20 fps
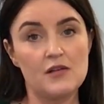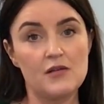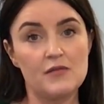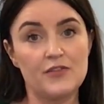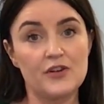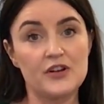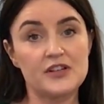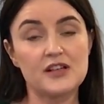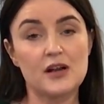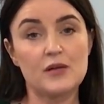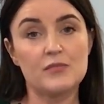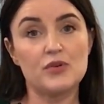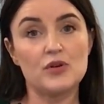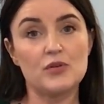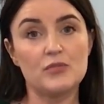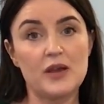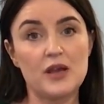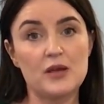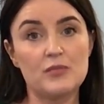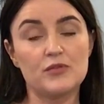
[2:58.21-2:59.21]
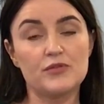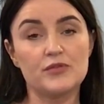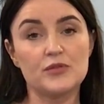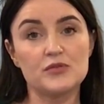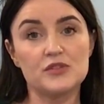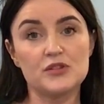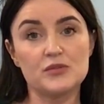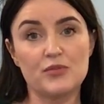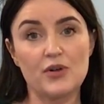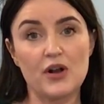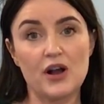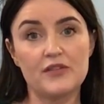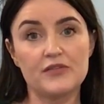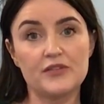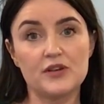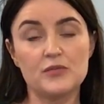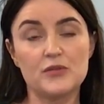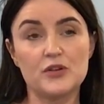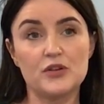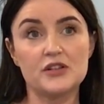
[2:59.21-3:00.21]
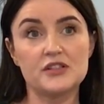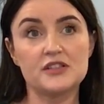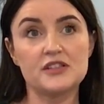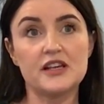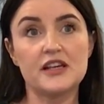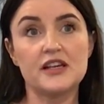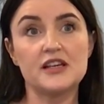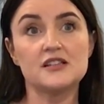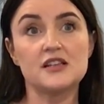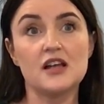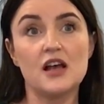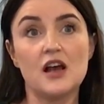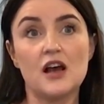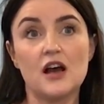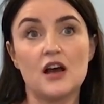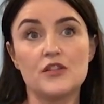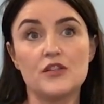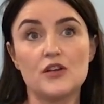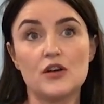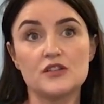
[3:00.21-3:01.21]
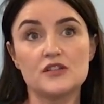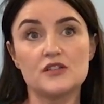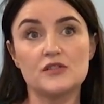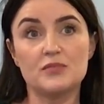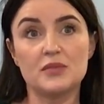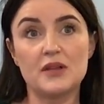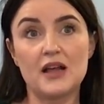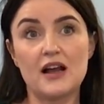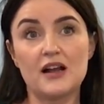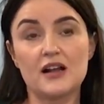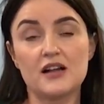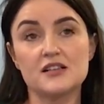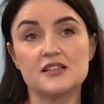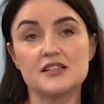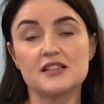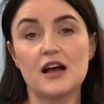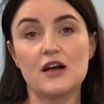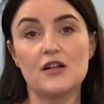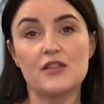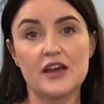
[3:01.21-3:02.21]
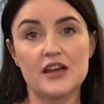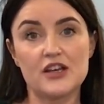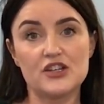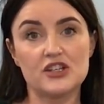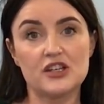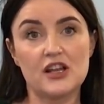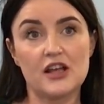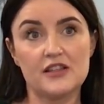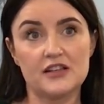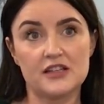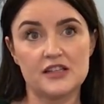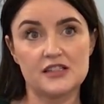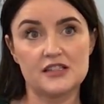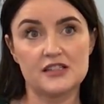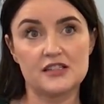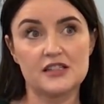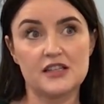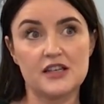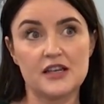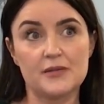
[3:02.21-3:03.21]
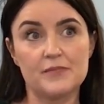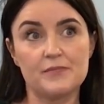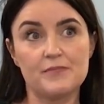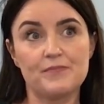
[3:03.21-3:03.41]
for example, people from deprived communities and those of Black and South Asian ethnicity.